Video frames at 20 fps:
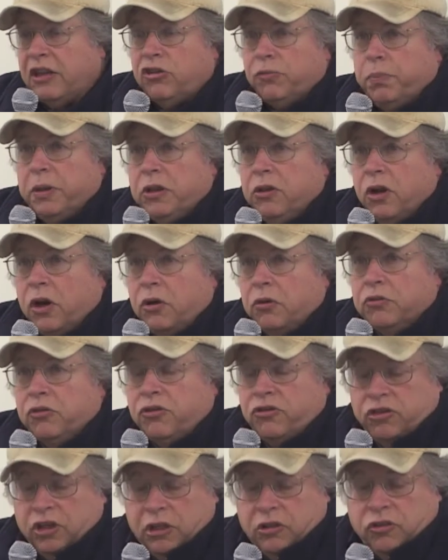that's been known
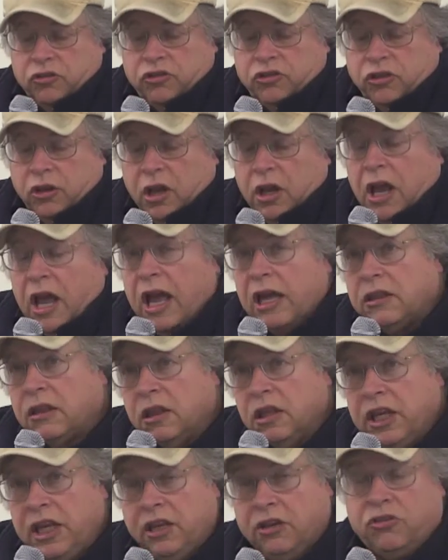since at
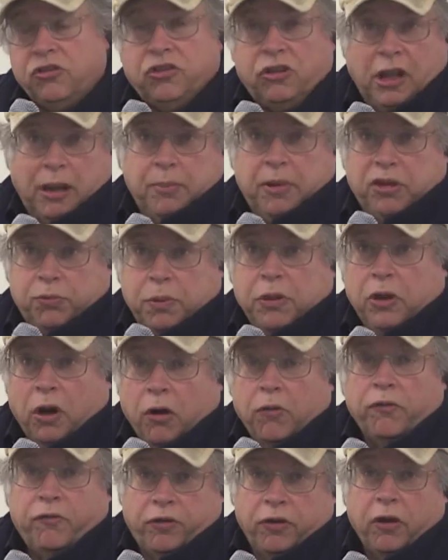least, I mean, it's been
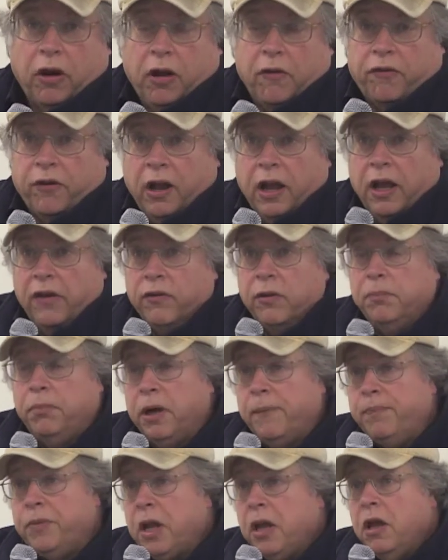known for, forever,
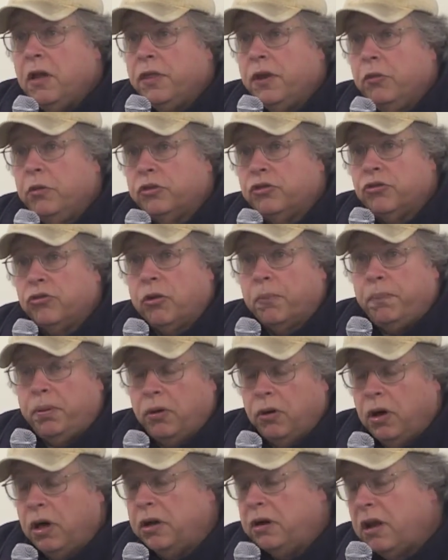but there was a
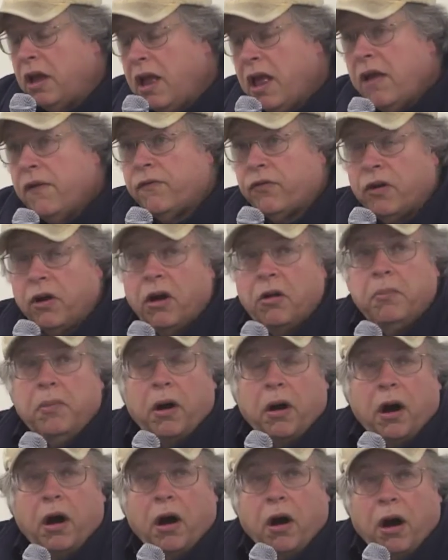report from
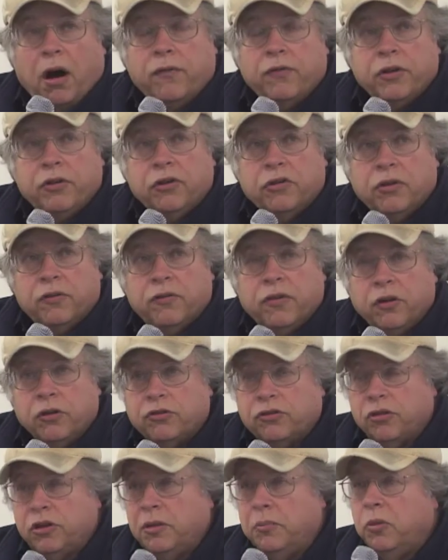uh, Harvard
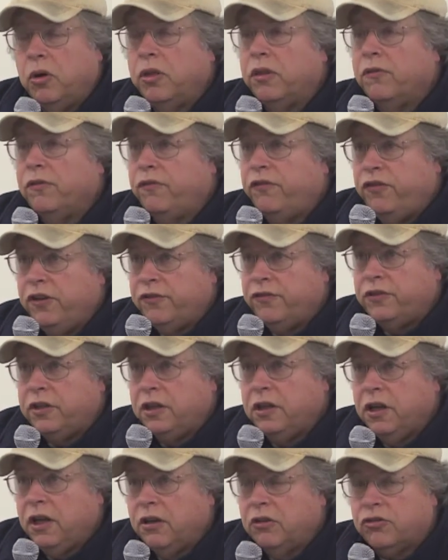University more than 50
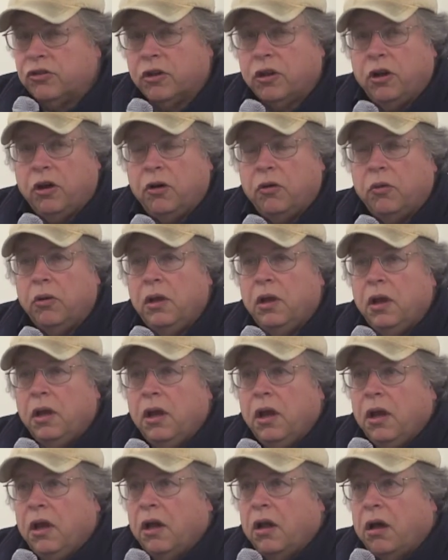years ago,
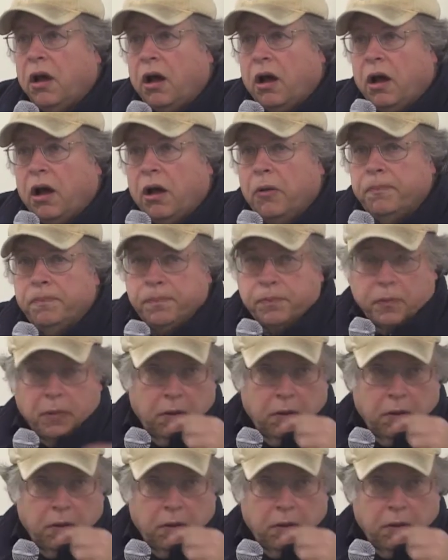um,